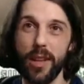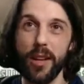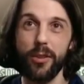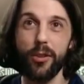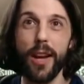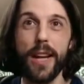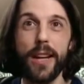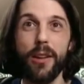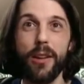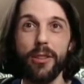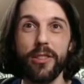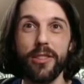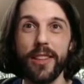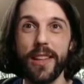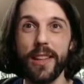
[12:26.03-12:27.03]
train
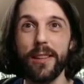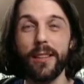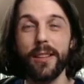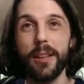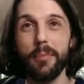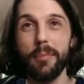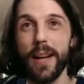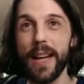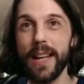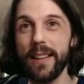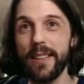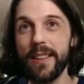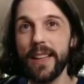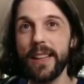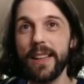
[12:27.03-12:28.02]
our skill in
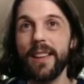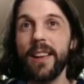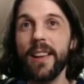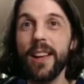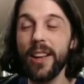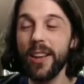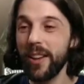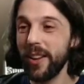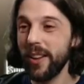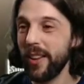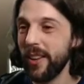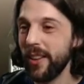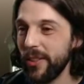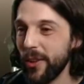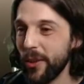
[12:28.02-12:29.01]
piloting.
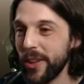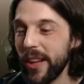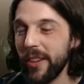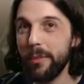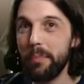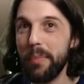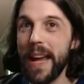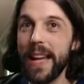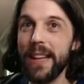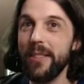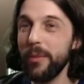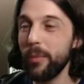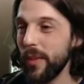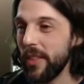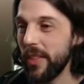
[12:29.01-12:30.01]
So does Bain
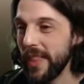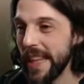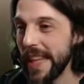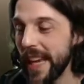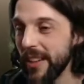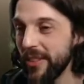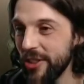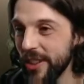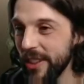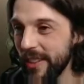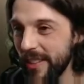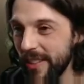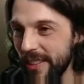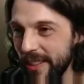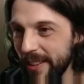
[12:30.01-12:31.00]
with the
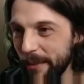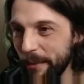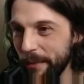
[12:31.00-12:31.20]
engines.